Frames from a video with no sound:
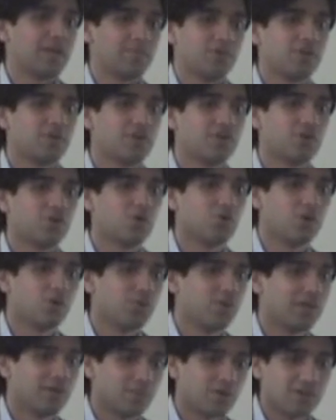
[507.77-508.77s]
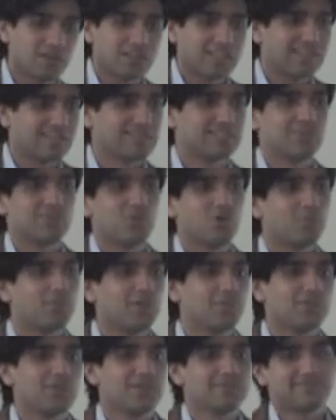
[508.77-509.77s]
I'm not going to go away. I'm going to kill some more
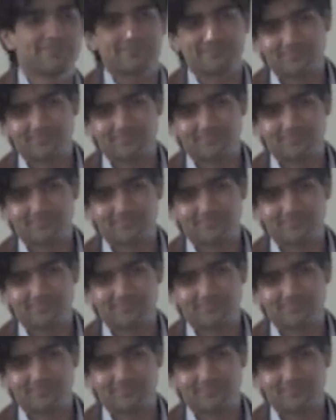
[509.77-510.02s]
people.